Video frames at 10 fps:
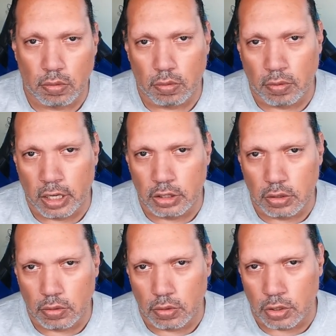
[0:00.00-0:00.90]
watch
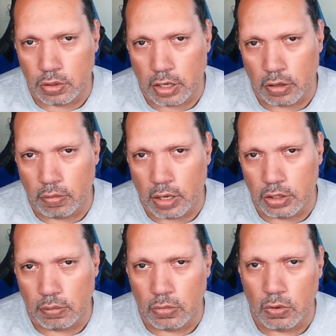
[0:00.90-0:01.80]
or try to watch
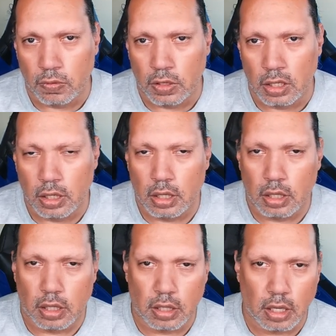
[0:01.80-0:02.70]
a movie,
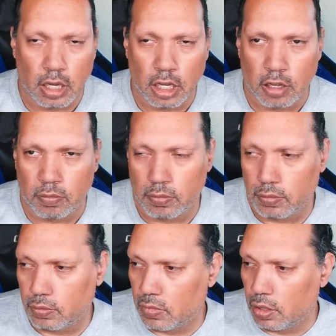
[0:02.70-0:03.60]
um,
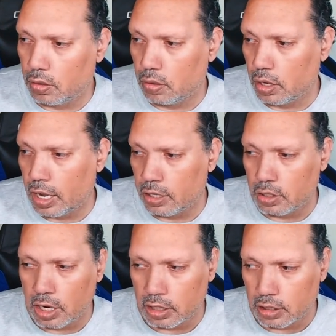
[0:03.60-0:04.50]
as
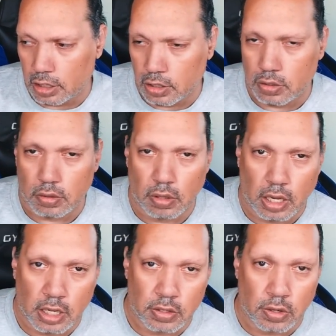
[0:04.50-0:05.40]
like this,
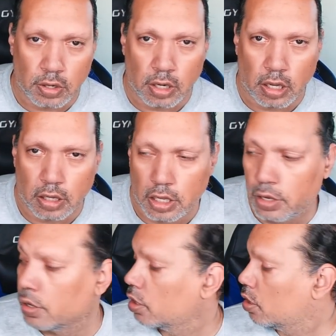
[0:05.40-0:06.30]
as her
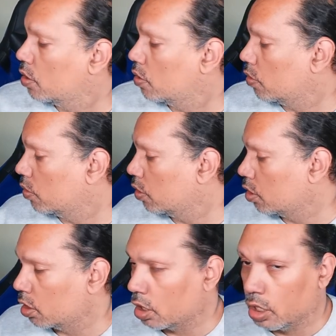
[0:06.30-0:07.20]
here,
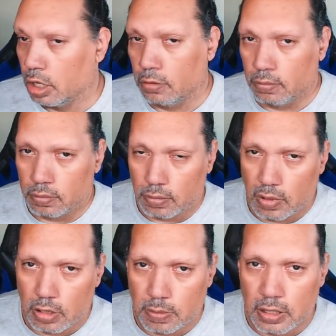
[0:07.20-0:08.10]
or
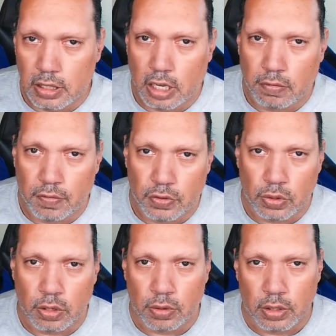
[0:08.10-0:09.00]
spend time with
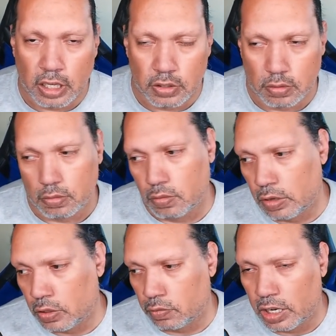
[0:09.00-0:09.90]
Adora that's
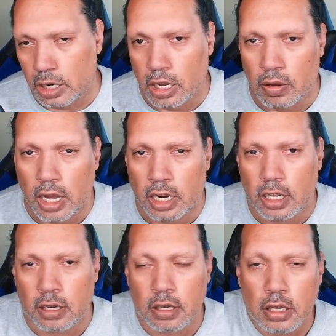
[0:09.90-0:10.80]
around right now
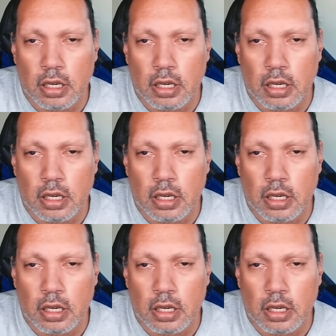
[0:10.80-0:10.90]
hiding,